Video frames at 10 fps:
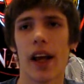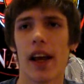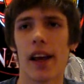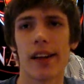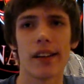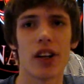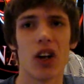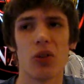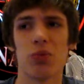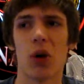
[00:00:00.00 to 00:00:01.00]
and you
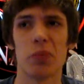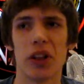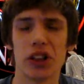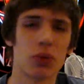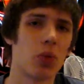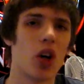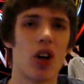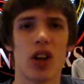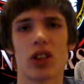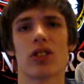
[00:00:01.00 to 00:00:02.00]
know, a bunch of
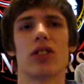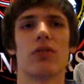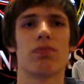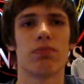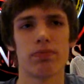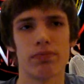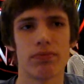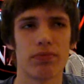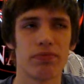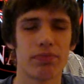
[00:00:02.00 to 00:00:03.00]
wrongs and
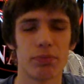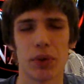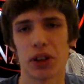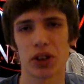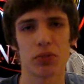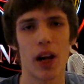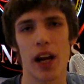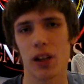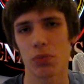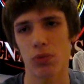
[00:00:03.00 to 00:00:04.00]
a bunch of
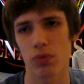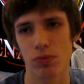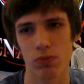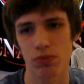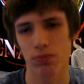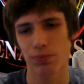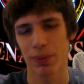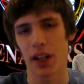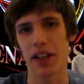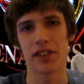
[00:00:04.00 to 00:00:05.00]
random
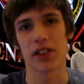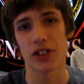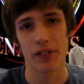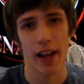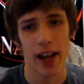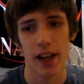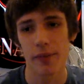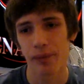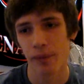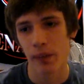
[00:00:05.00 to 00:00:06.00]
placings of the
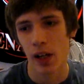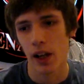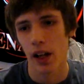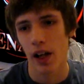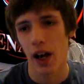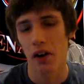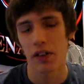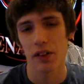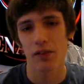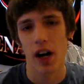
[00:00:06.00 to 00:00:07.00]
head, and then
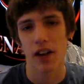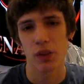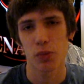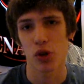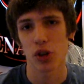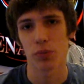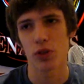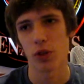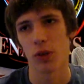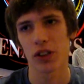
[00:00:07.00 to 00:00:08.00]
they finally put him
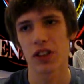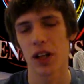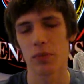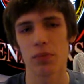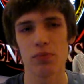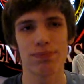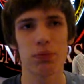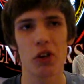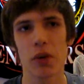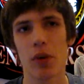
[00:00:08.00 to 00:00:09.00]
to a
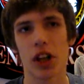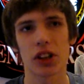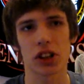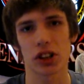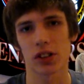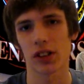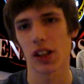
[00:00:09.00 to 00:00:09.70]
pretty much